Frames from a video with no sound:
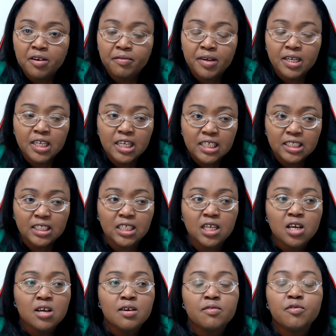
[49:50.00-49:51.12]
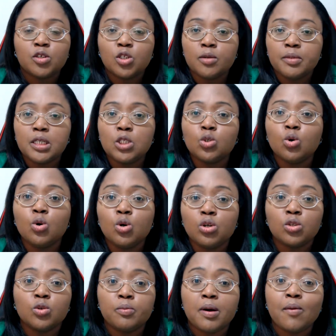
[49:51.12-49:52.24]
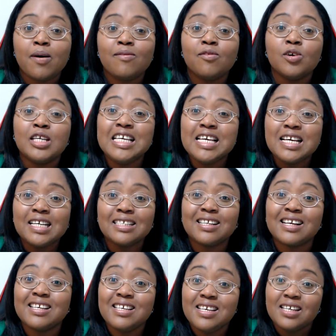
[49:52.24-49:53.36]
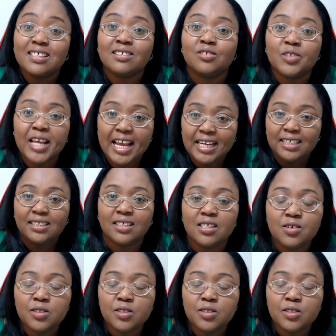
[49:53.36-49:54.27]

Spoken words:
very easy for somebody to hold on to power for years and years on ending.